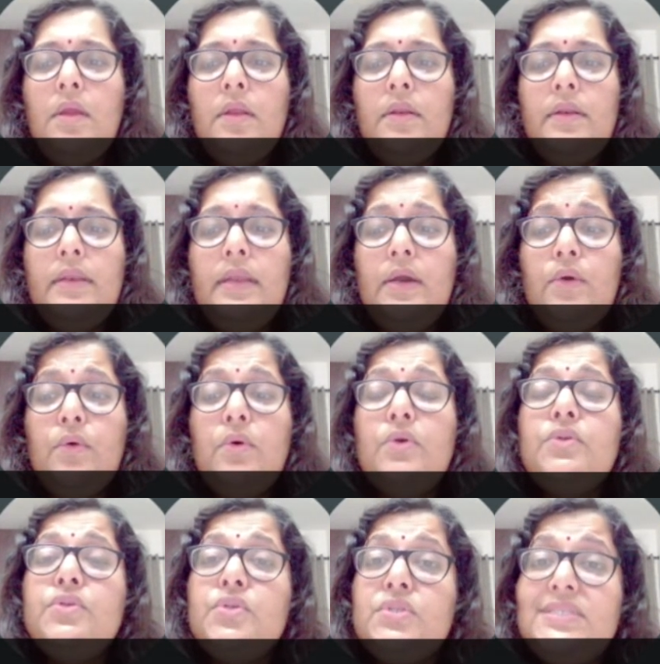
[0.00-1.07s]
Now,
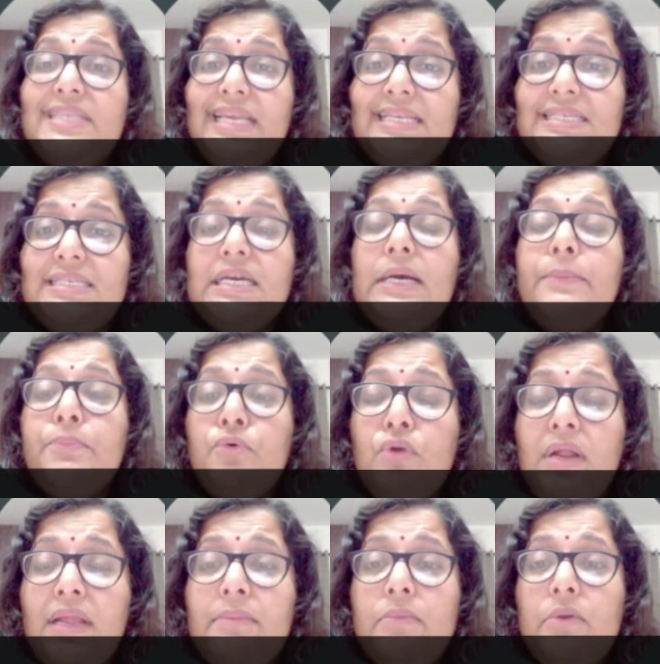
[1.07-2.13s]
to set a
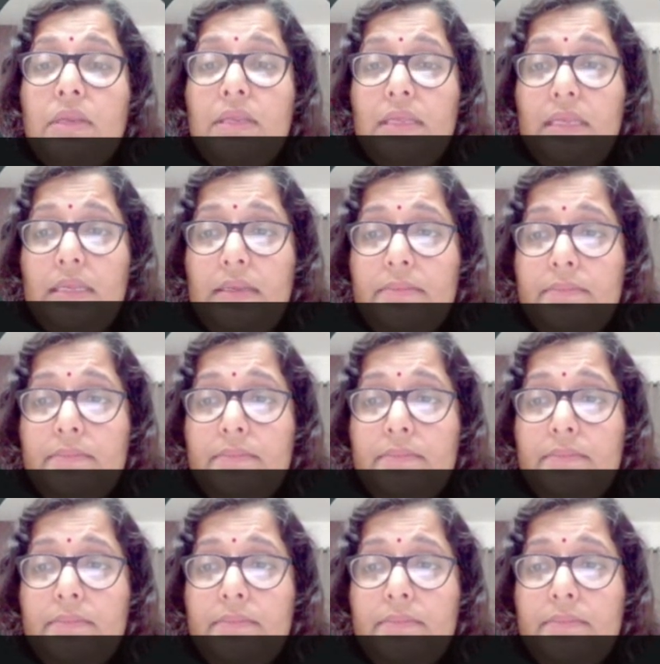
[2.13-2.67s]
primary key.